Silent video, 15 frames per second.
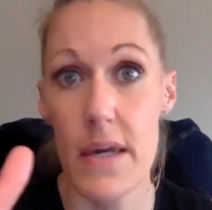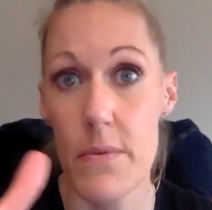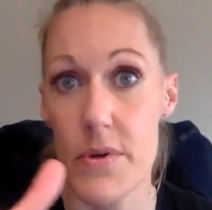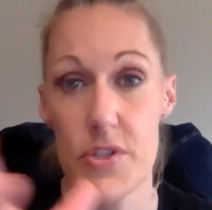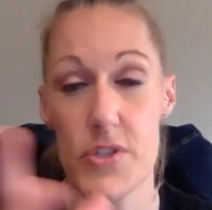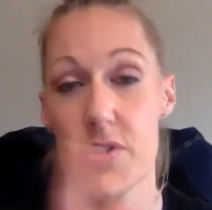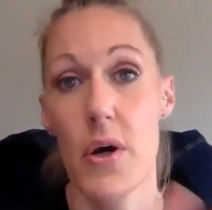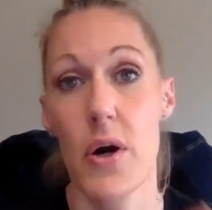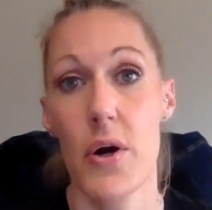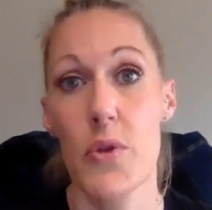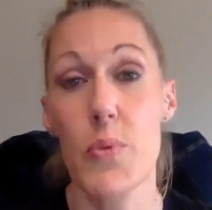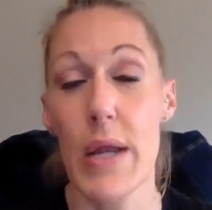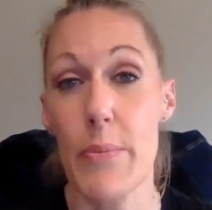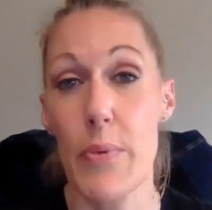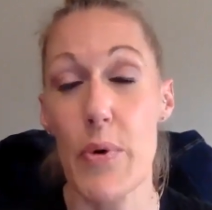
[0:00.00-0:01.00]
which is called
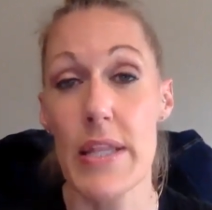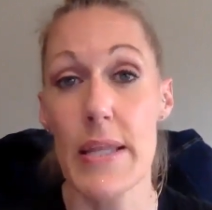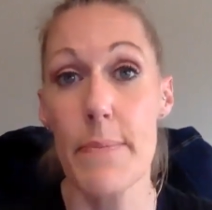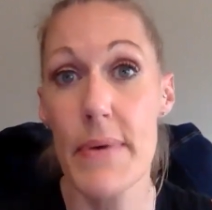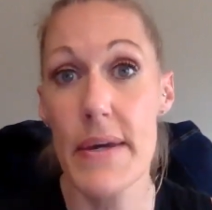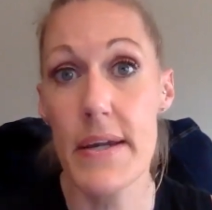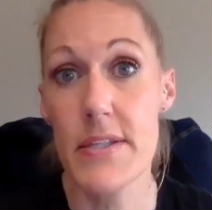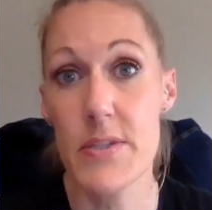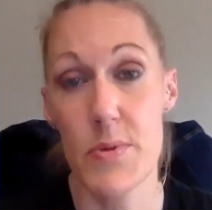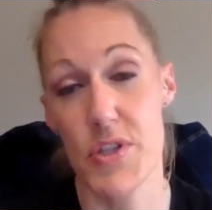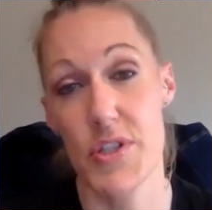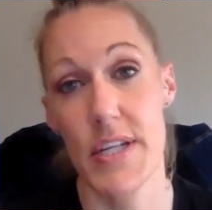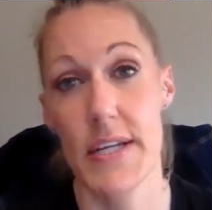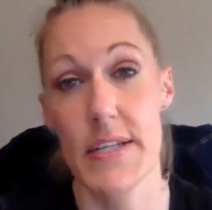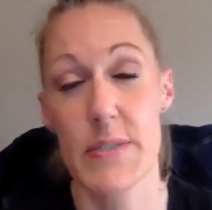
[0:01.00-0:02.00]
Rainbow Olympics, which
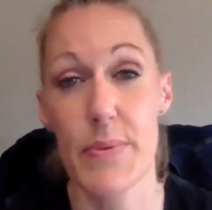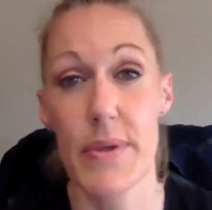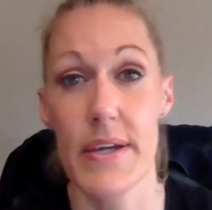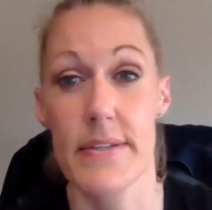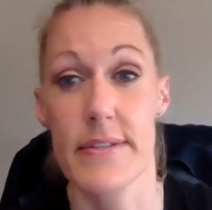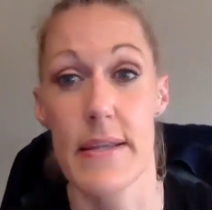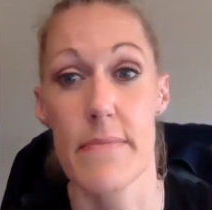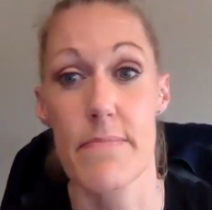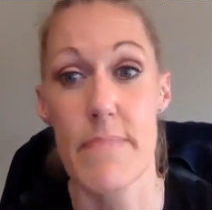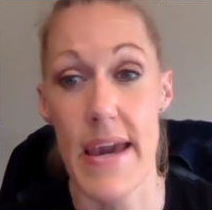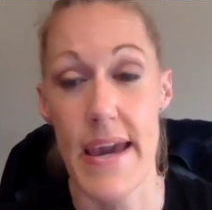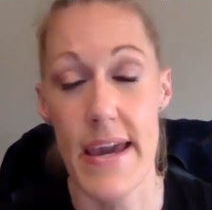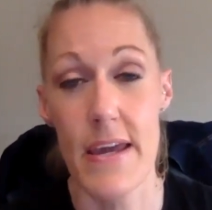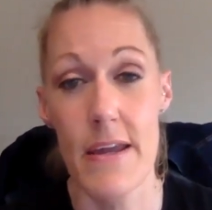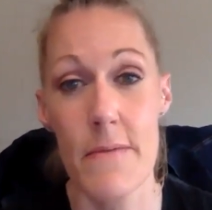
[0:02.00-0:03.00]
takes place in
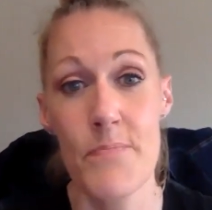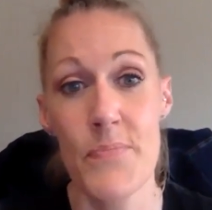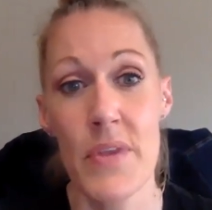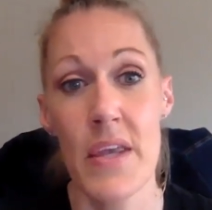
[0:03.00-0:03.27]
May.